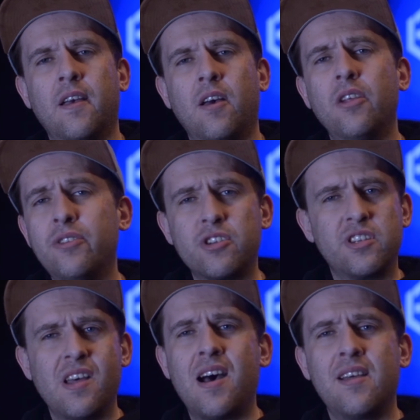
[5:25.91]

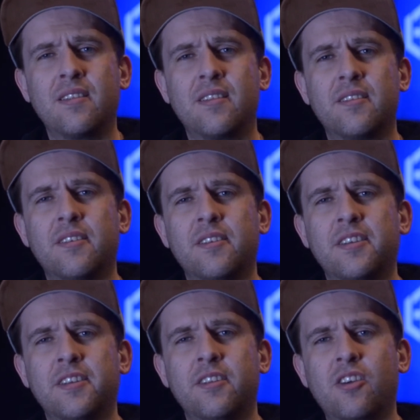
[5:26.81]
Understand
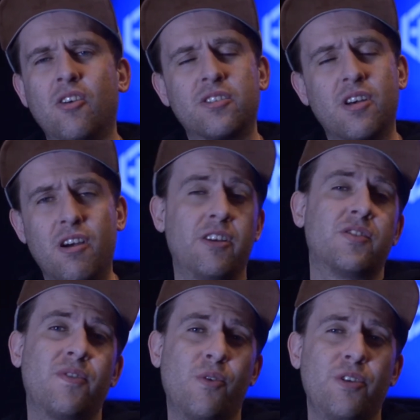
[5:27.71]
that God's heart is
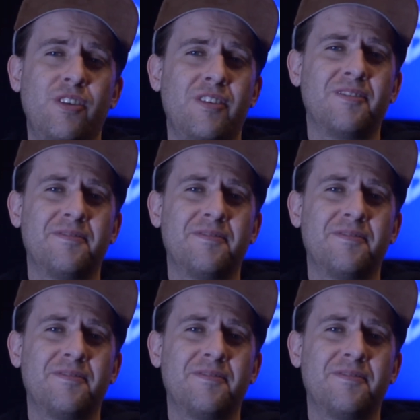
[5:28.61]
for you.